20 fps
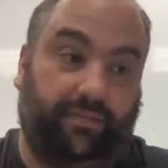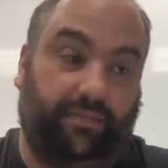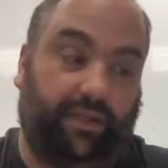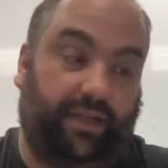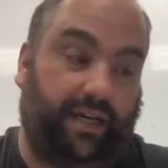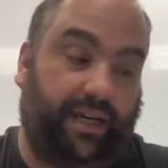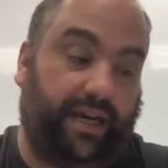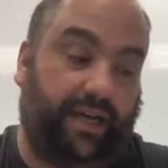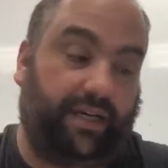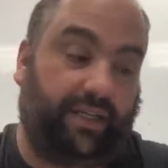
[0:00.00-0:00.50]

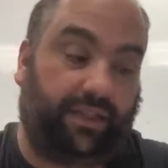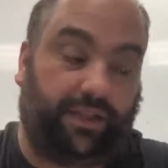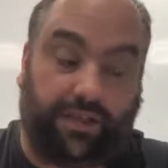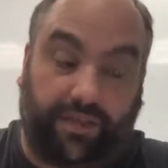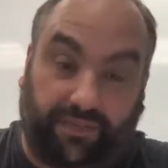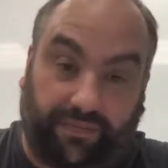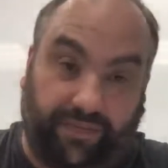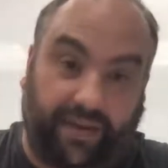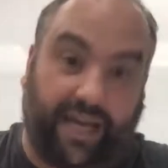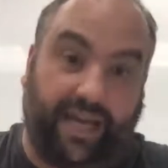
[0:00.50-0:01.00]

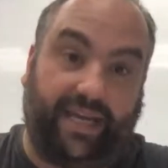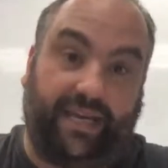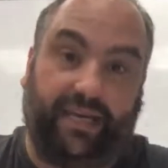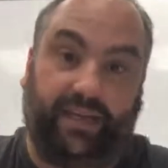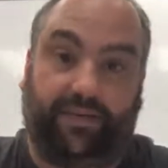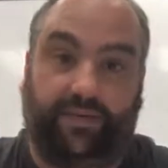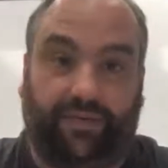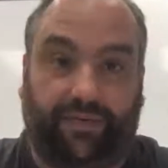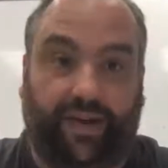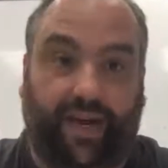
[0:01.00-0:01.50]
use fade
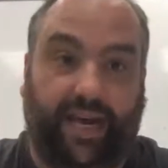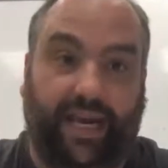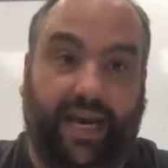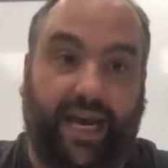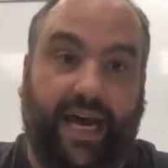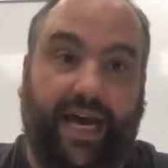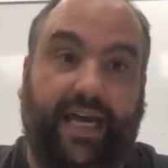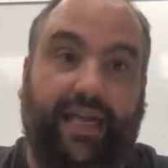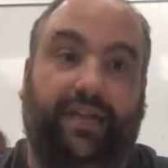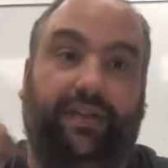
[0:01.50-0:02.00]
in, fade
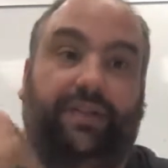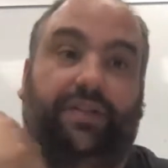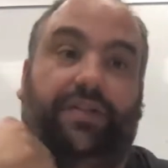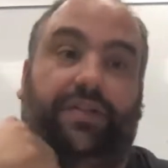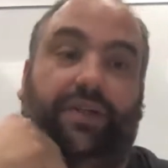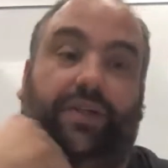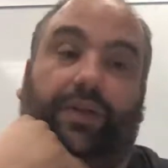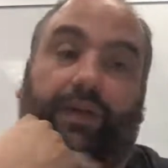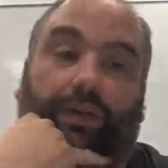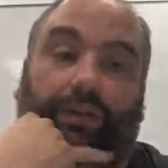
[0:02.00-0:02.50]
out
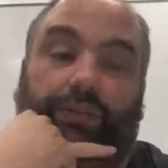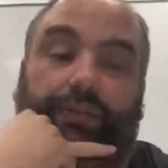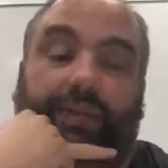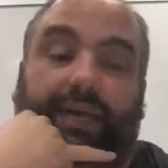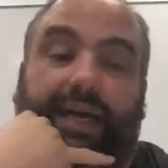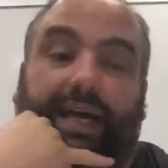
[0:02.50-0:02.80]
too,